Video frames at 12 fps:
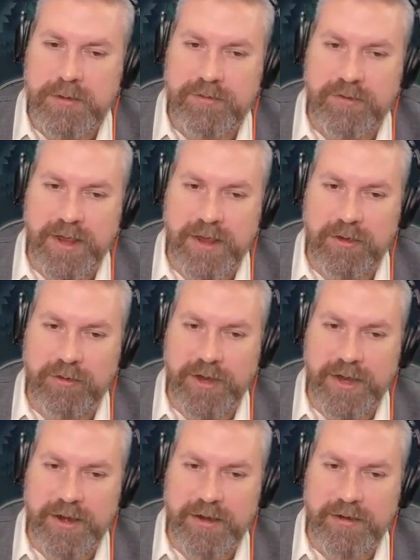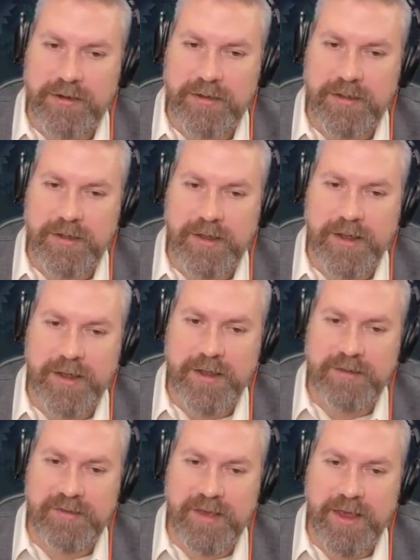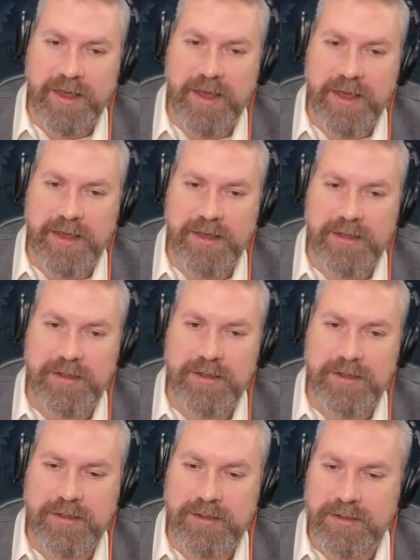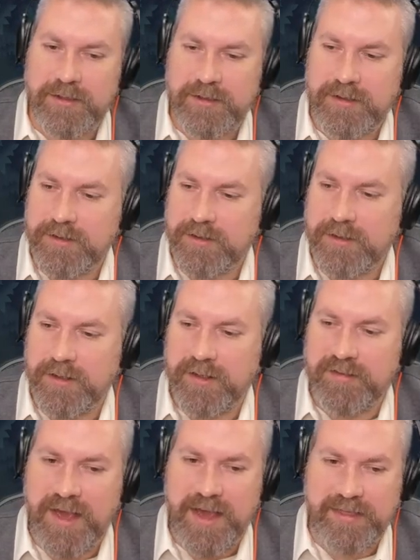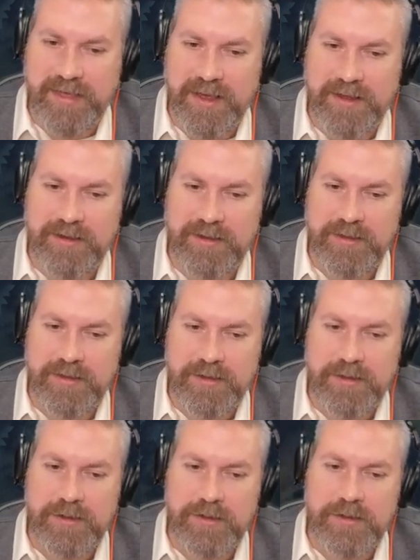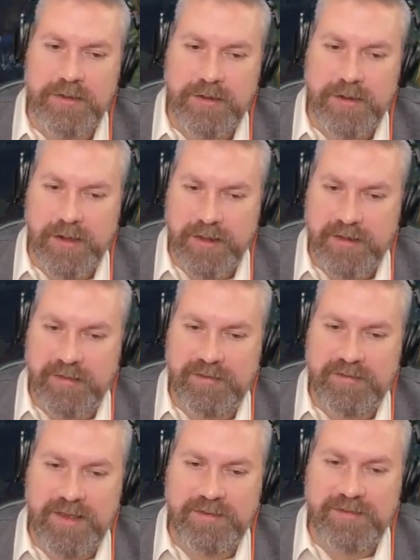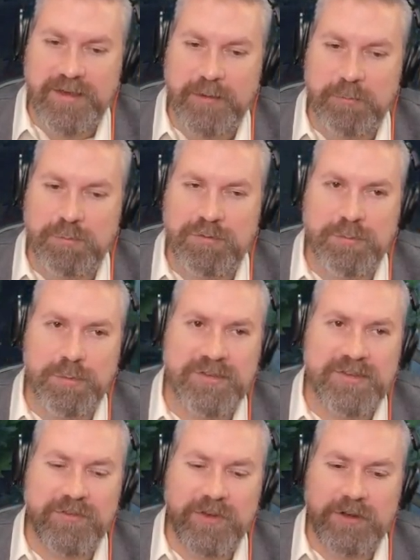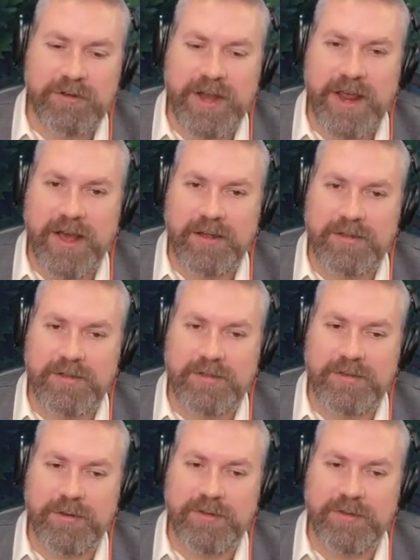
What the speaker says: So I can go here and say, hey, attack that. And it says a specific readout to